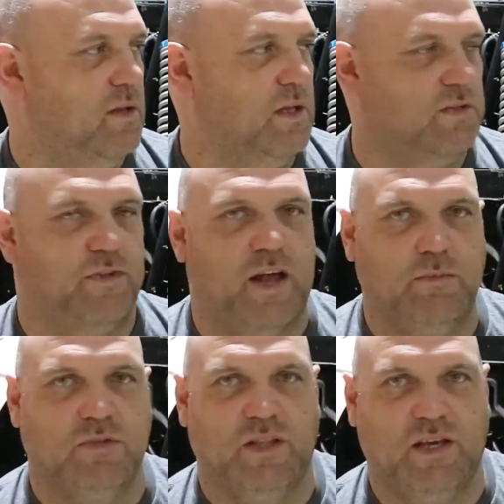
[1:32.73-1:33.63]
there's
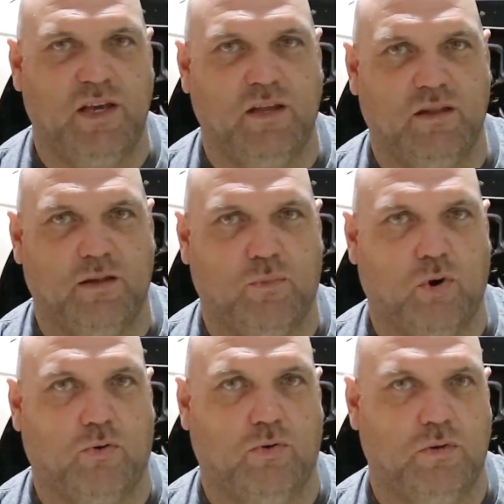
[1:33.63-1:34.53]
flames licking the
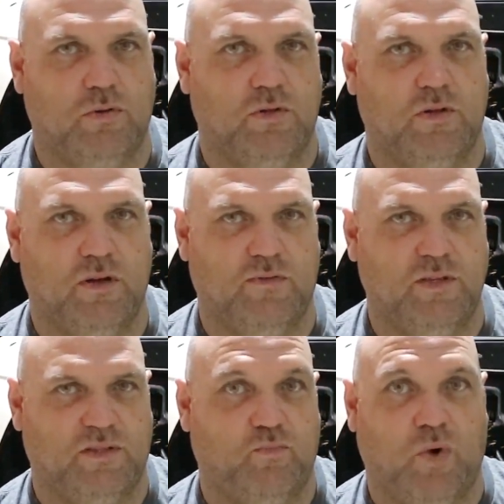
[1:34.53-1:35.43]
bottle of
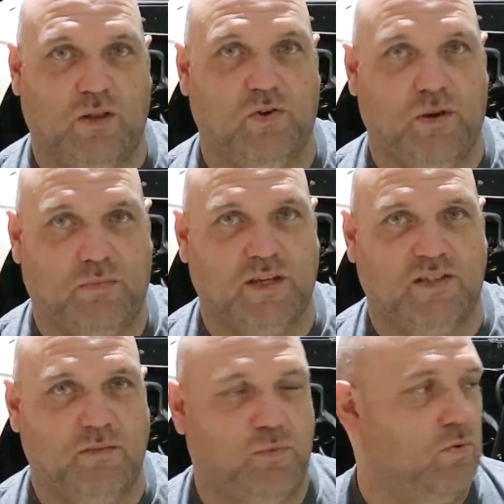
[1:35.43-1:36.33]
this 1 litre
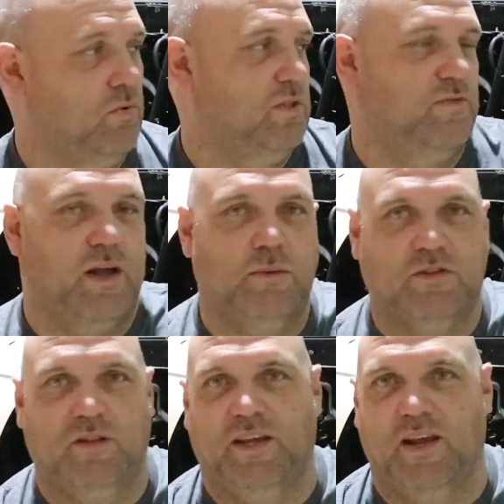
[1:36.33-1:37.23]
plastic bottle, there's
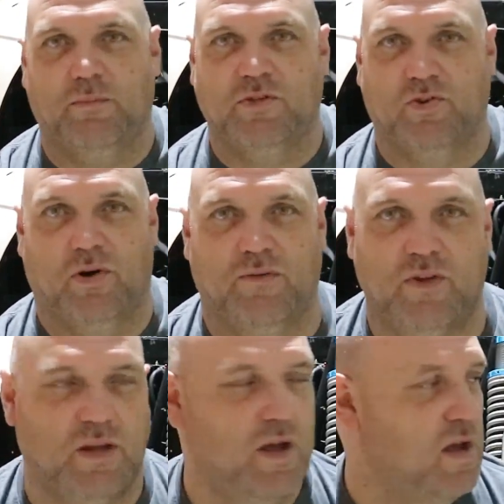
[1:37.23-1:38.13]
flames licking up the side of
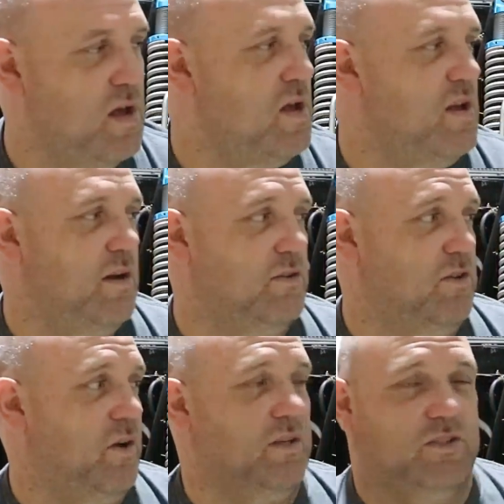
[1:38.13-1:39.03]
it. And I was
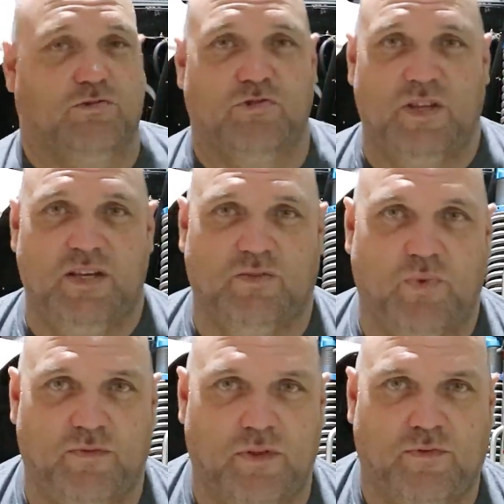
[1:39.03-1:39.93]
like, screw this,
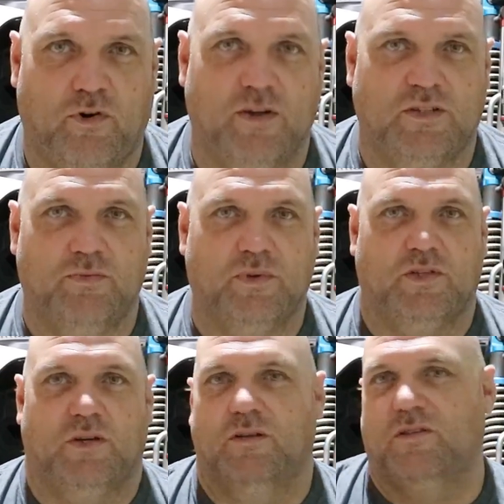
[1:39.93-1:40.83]
went for the fire
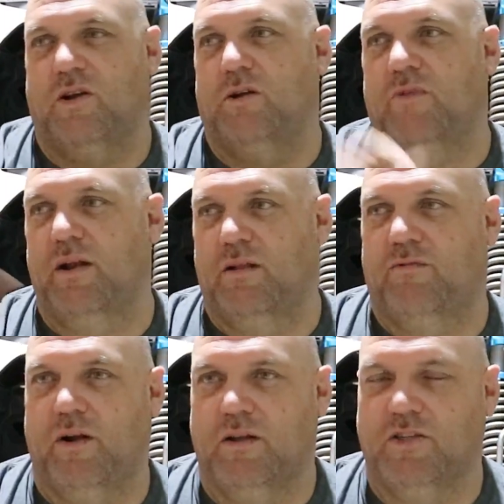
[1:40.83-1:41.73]
extinguisher. So ran to the
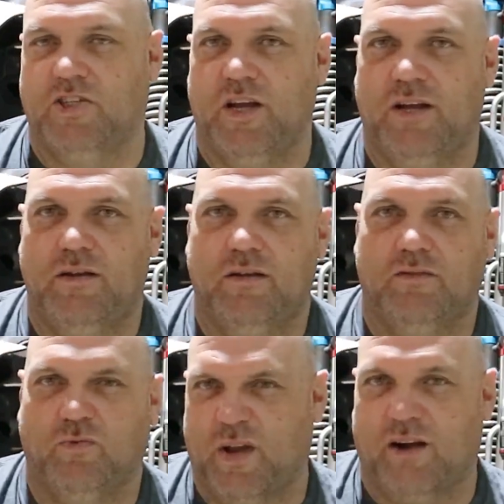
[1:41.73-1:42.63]
front of the shed,
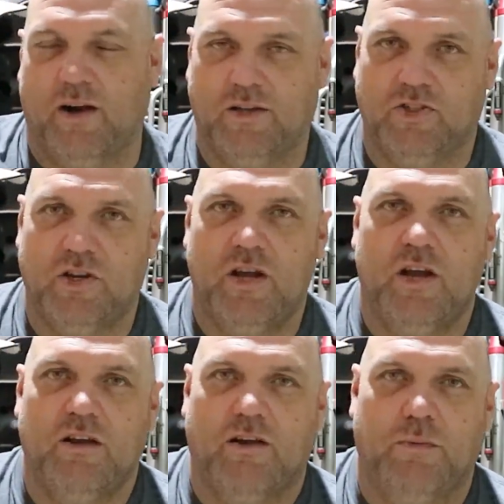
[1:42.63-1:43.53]
or garage,
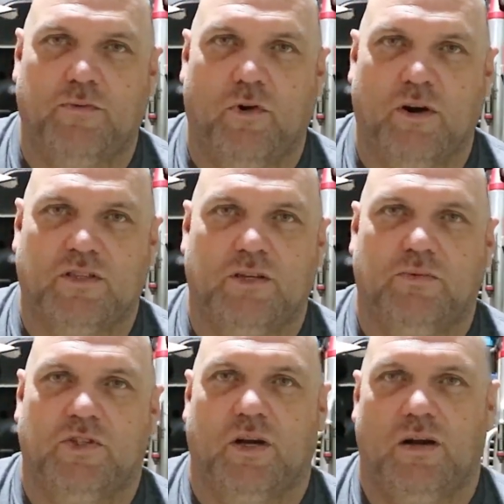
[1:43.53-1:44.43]
grabbed the fire
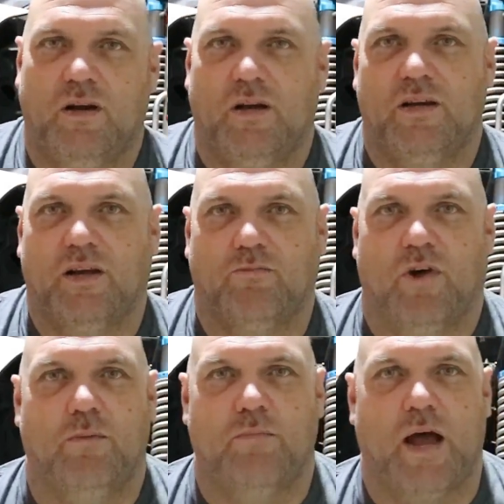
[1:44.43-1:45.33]
extinguisher, come
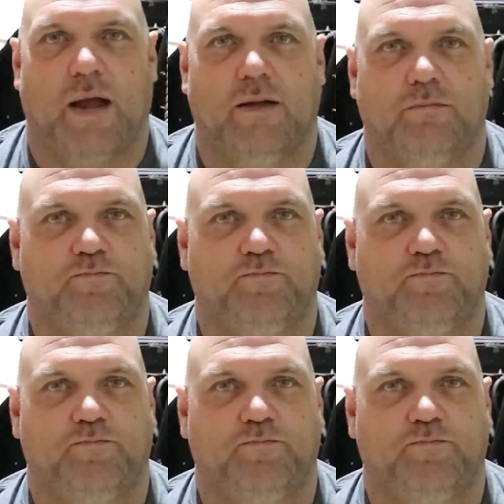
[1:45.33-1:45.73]
running back.